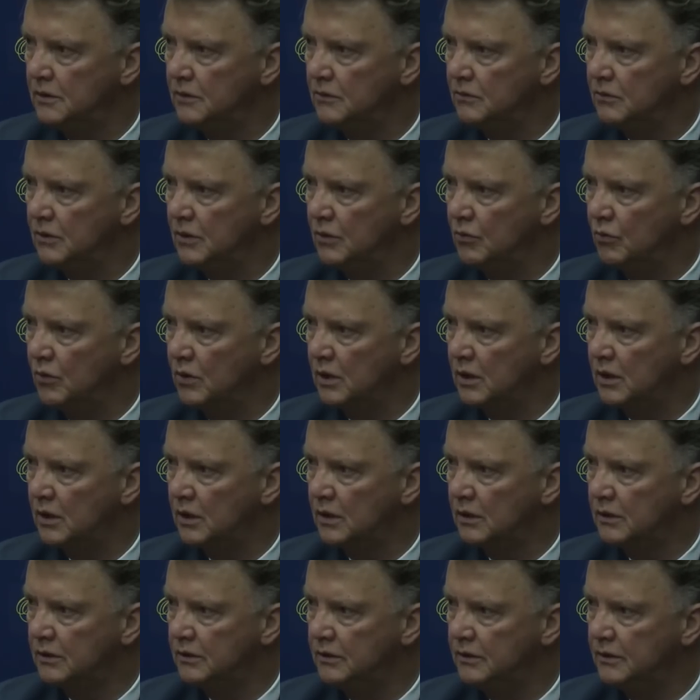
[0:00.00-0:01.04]
We
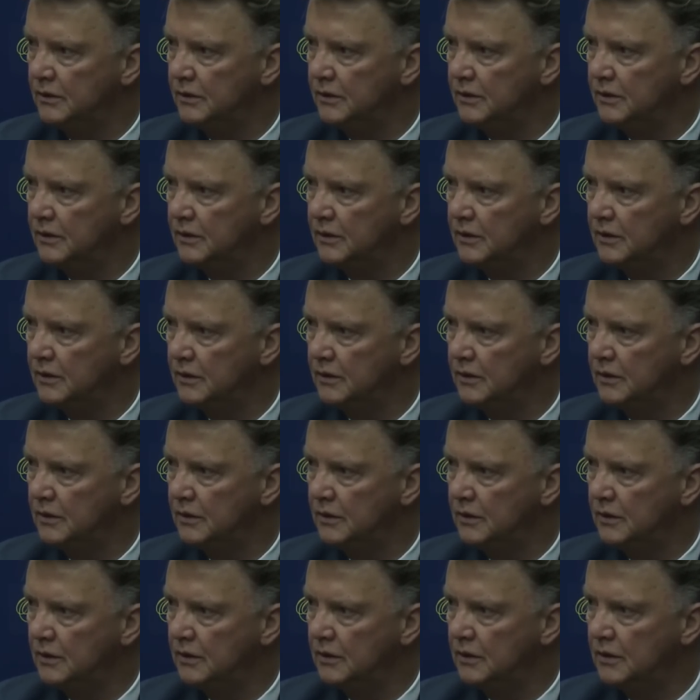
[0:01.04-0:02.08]
were
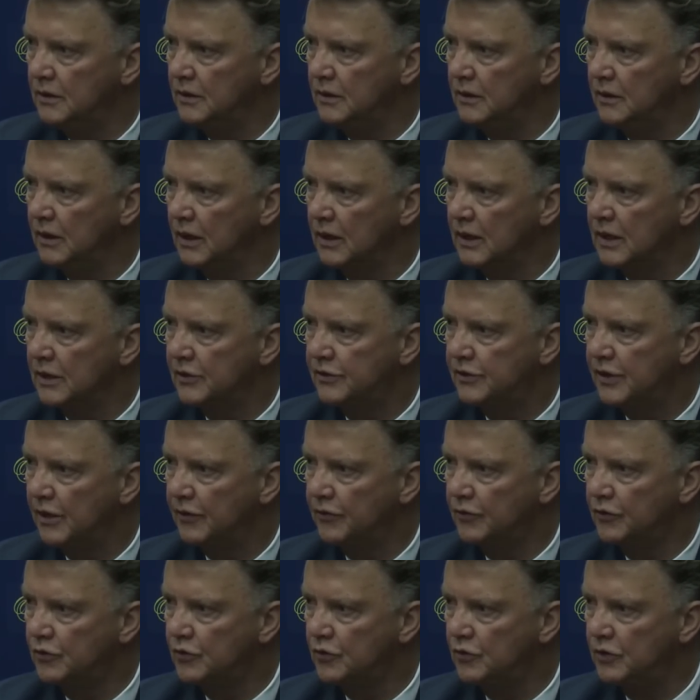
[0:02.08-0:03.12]
against
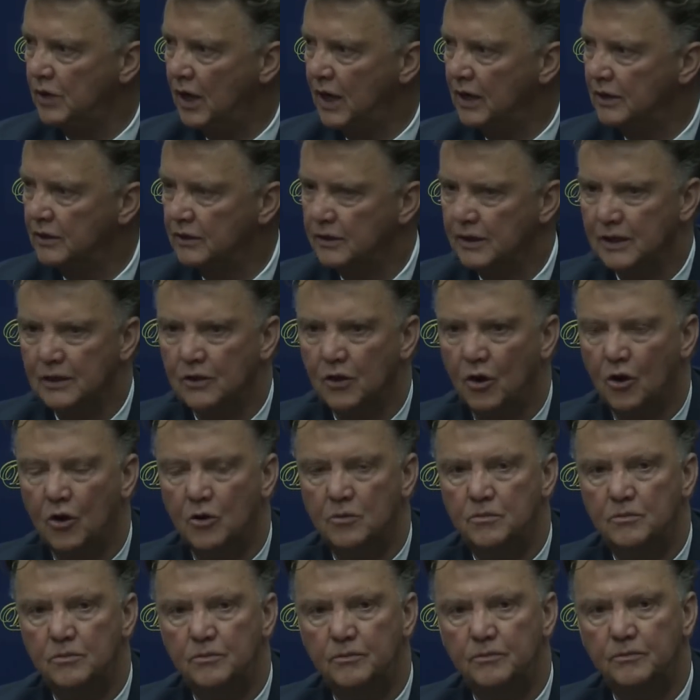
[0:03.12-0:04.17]
Sheffield United at
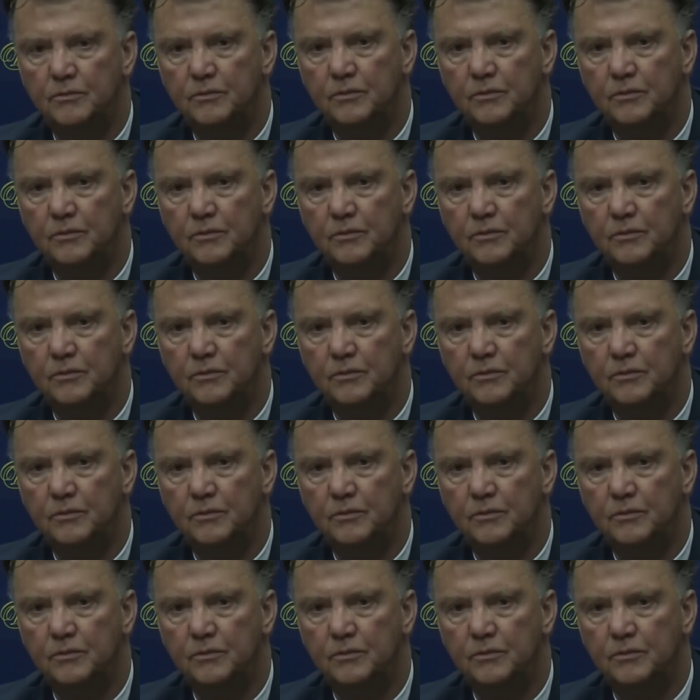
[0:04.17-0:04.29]
home.